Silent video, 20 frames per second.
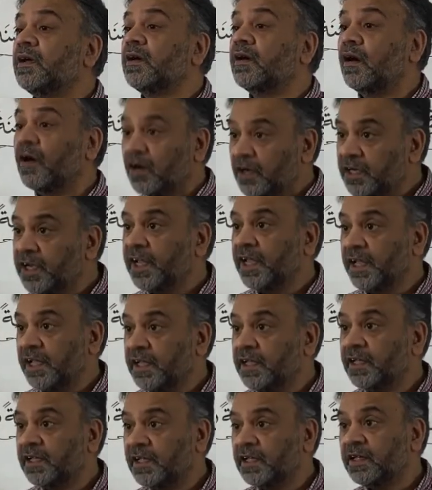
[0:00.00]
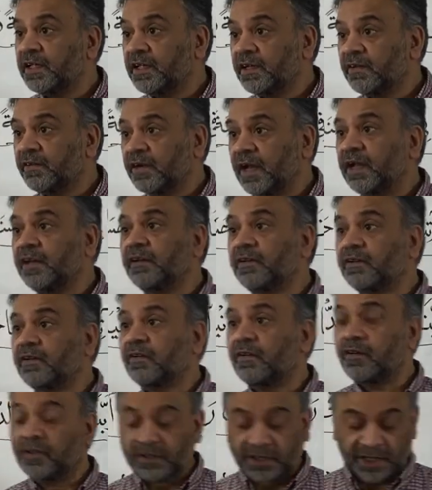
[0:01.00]
auntie, right?
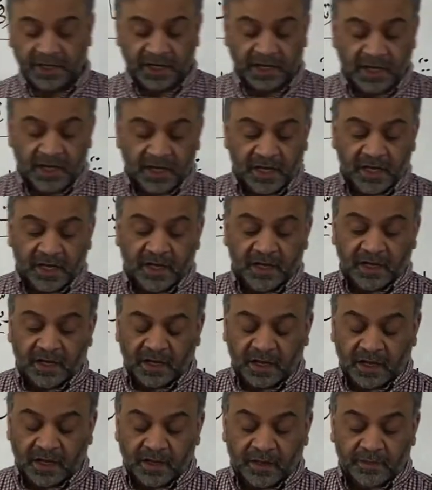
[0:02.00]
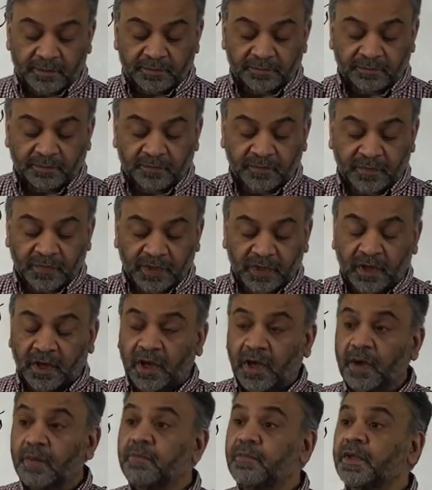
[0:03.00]
Auntie.
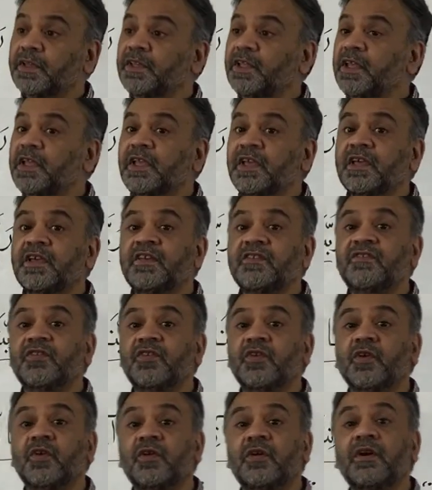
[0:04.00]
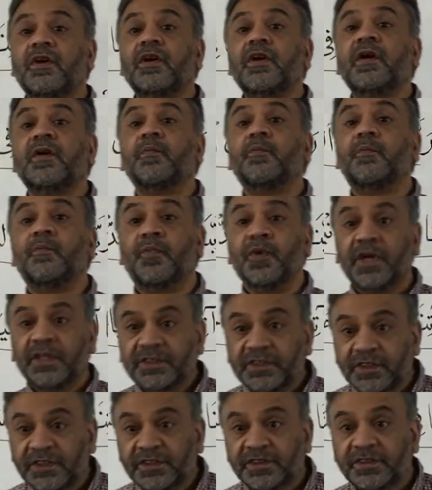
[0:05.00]
Ammati is your
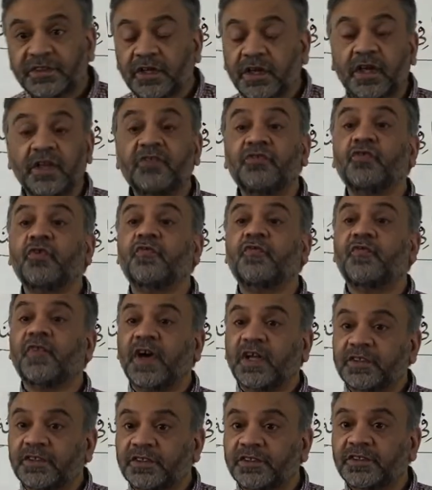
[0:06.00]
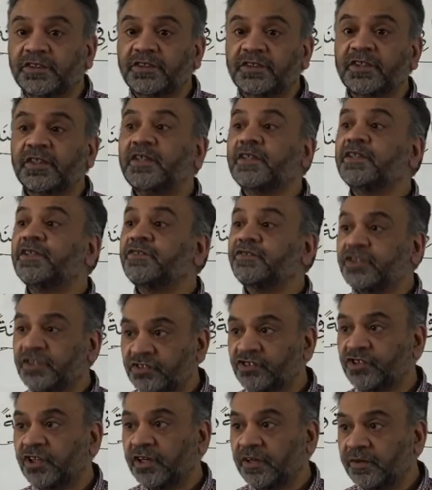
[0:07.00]
brother's, is your father's
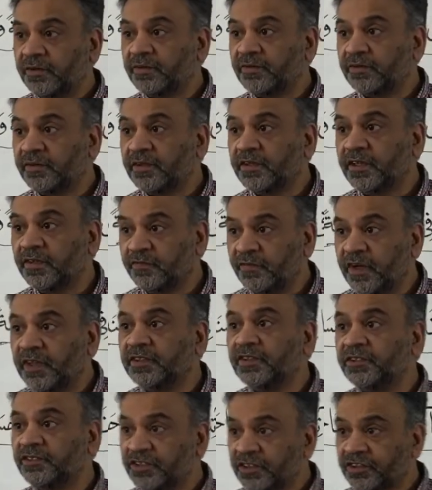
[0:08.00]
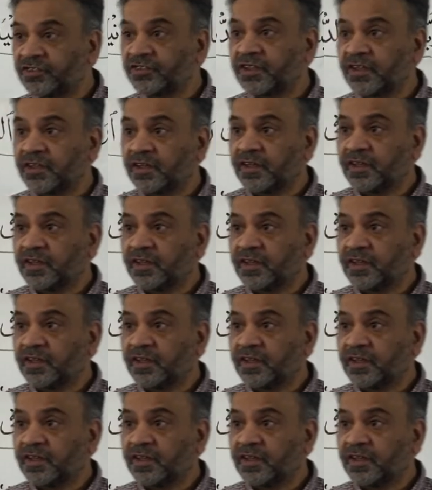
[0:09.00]
sister, father's sister.